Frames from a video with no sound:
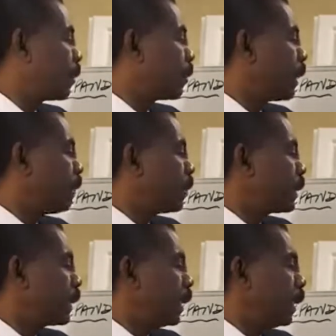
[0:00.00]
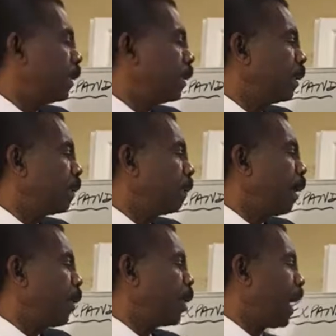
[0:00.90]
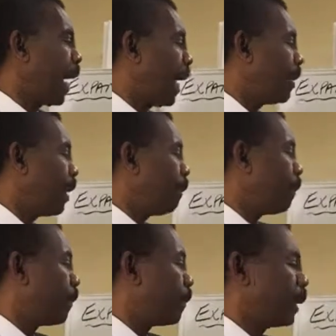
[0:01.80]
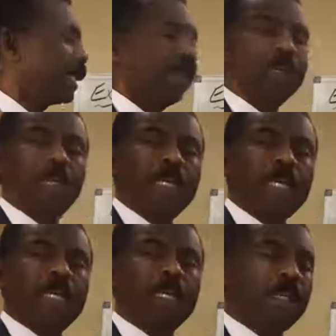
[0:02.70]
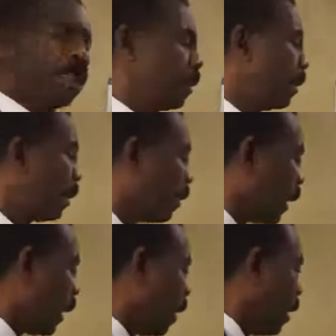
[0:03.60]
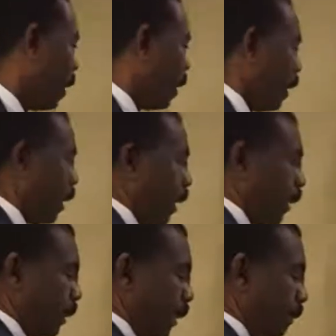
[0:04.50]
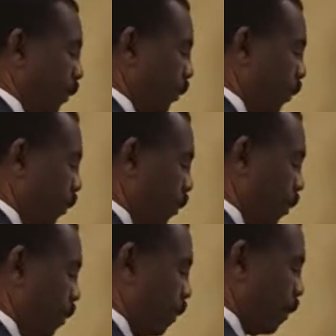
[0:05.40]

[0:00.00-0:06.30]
to give you C, and when you add them, it gives you B. Okay? So step 2.